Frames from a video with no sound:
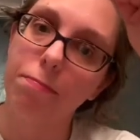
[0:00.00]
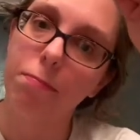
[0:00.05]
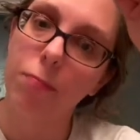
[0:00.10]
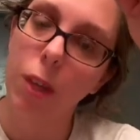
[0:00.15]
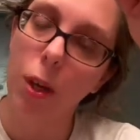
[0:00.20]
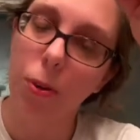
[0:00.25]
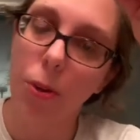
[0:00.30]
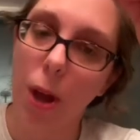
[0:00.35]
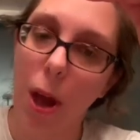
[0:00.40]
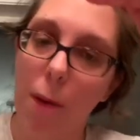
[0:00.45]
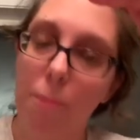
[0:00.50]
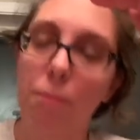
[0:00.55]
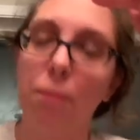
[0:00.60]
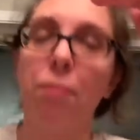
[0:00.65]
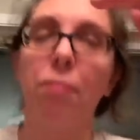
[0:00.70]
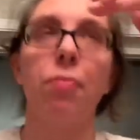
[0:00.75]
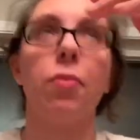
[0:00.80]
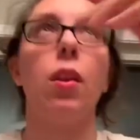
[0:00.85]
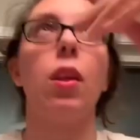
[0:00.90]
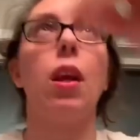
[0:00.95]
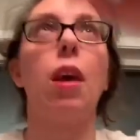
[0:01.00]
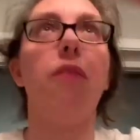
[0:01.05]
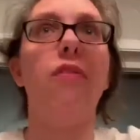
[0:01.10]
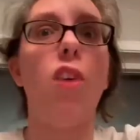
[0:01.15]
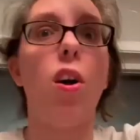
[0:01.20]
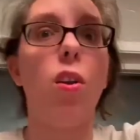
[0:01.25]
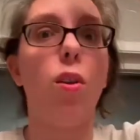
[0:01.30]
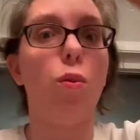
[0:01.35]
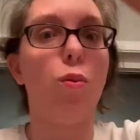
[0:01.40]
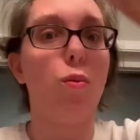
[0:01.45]
Okay, they
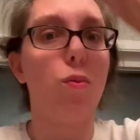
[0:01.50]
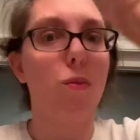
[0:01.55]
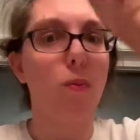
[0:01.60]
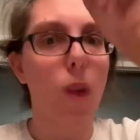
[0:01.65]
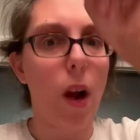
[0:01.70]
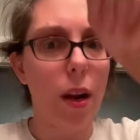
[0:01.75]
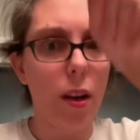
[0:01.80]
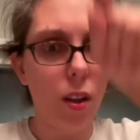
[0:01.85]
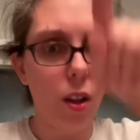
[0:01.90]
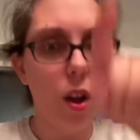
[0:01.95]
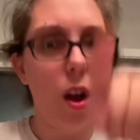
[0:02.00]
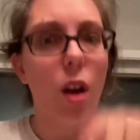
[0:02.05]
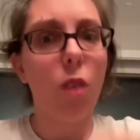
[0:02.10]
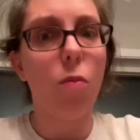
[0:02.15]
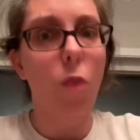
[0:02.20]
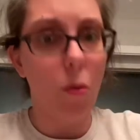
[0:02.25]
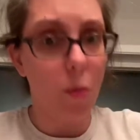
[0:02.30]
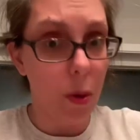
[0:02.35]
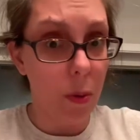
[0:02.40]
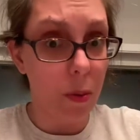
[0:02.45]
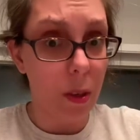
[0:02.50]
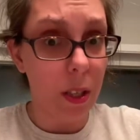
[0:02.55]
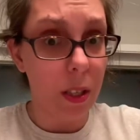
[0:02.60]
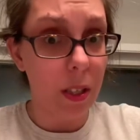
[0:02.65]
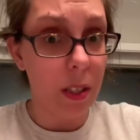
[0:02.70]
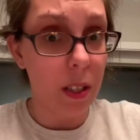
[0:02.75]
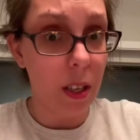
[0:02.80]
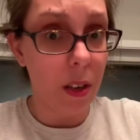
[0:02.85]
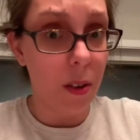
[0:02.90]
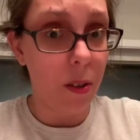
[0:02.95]
follow right along what we would
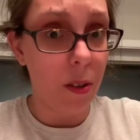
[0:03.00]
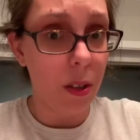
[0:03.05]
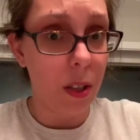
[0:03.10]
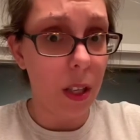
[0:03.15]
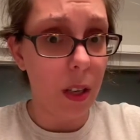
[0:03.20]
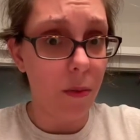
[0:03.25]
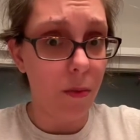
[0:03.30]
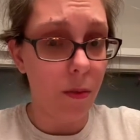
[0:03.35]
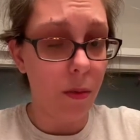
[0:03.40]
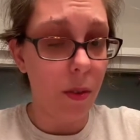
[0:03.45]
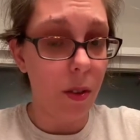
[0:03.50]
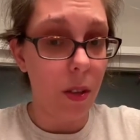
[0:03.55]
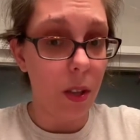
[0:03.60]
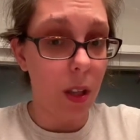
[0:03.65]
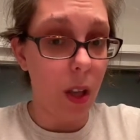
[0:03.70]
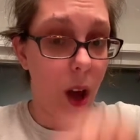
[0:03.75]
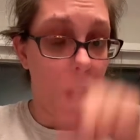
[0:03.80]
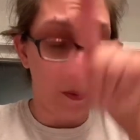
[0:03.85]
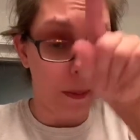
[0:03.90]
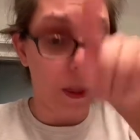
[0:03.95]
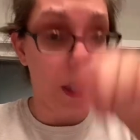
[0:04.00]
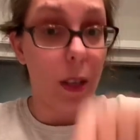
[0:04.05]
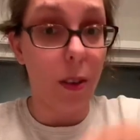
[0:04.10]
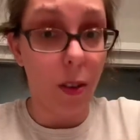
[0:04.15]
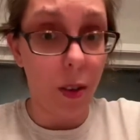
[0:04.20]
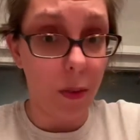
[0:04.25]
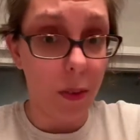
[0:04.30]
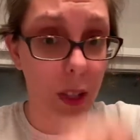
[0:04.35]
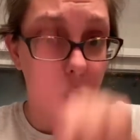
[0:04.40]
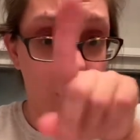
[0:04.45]
consider the the optic
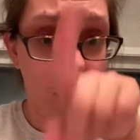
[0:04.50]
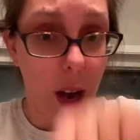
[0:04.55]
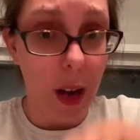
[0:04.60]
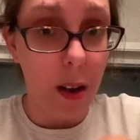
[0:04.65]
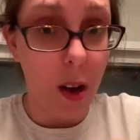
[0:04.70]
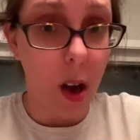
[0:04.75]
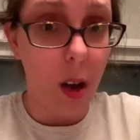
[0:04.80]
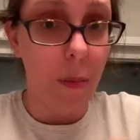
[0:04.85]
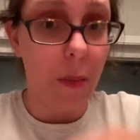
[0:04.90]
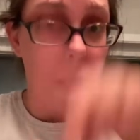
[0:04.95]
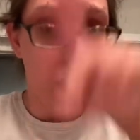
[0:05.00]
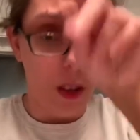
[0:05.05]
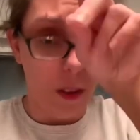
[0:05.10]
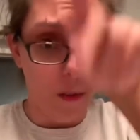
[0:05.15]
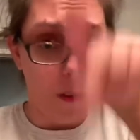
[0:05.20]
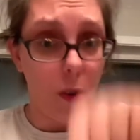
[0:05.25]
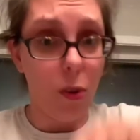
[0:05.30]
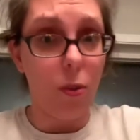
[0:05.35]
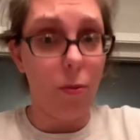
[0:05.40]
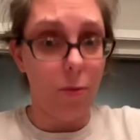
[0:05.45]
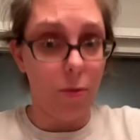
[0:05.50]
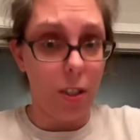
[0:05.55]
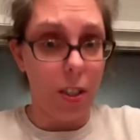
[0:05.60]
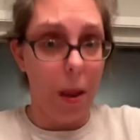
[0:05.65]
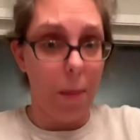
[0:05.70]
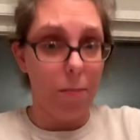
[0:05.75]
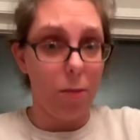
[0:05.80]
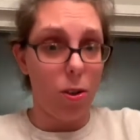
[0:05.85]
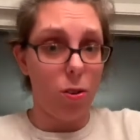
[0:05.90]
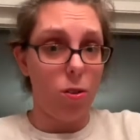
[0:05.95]
nerve of the rhabdom and the
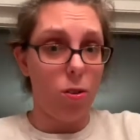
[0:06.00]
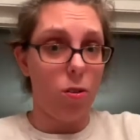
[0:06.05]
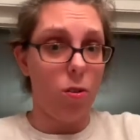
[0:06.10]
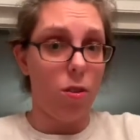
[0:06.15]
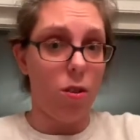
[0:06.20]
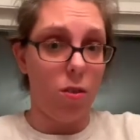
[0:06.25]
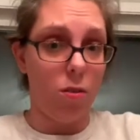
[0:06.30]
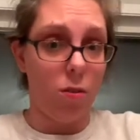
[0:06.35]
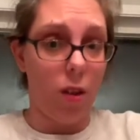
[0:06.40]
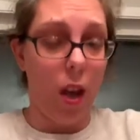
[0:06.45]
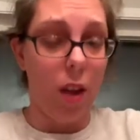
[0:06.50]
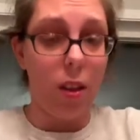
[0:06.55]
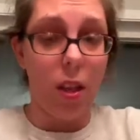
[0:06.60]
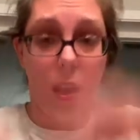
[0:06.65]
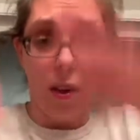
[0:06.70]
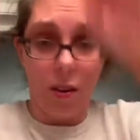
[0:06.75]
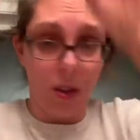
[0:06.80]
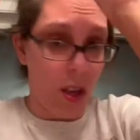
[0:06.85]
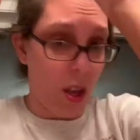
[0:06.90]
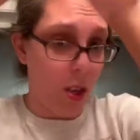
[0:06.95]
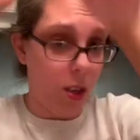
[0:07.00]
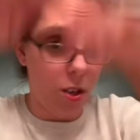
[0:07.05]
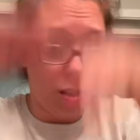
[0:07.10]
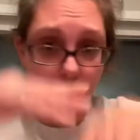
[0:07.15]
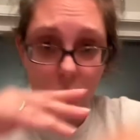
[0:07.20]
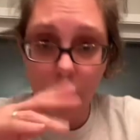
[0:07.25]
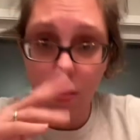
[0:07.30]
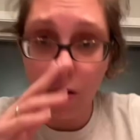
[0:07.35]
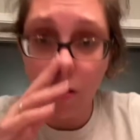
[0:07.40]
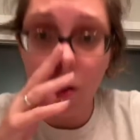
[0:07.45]
photoreceptors. Okay, they they just
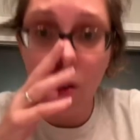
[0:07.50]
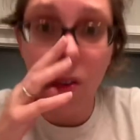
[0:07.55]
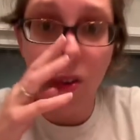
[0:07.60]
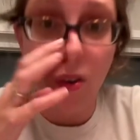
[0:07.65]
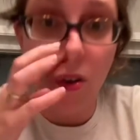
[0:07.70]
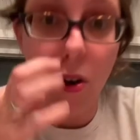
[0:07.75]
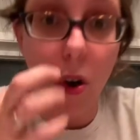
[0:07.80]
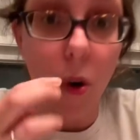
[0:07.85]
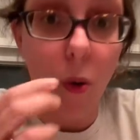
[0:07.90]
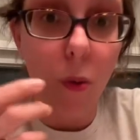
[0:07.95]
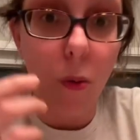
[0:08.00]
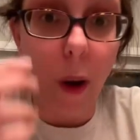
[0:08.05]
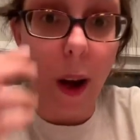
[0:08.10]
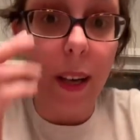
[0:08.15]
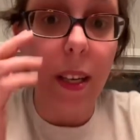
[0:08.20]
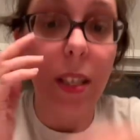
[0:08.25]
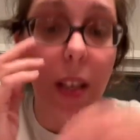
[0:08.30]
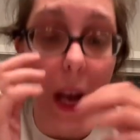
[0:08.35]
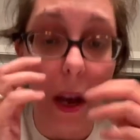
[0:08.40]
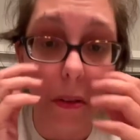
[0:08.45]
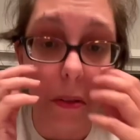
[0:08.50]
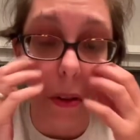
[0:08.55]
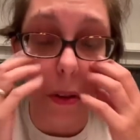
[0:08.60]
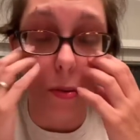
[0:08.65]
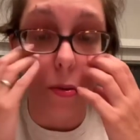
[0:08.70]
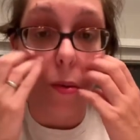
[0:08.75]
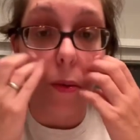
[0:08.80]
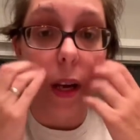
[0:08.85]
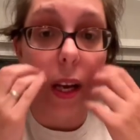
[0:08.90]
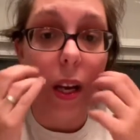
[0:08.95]
go right down
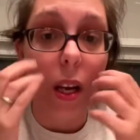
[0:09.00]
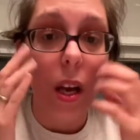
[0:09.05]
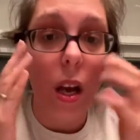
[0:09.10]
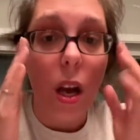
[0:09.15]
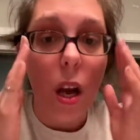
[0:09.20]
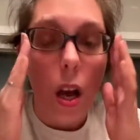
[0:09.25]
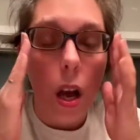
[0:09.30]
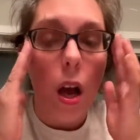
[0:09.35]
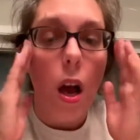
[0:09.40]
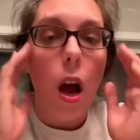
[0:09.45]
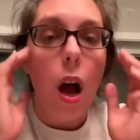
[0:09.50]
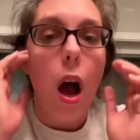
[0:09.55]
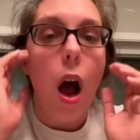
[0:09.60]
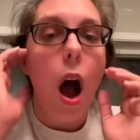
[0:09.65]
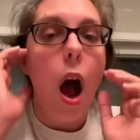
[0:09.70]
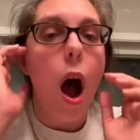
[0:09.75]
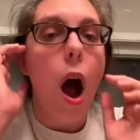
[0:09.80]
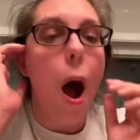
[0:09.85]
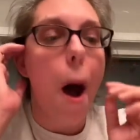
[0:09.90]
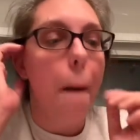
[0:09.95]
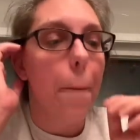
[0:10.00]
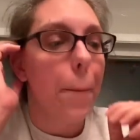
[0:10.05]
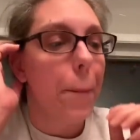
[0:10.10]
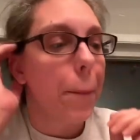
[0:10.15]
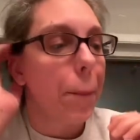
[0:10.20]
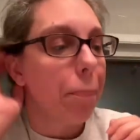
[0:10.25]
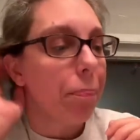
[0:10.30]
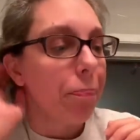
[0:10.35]
through it. Um,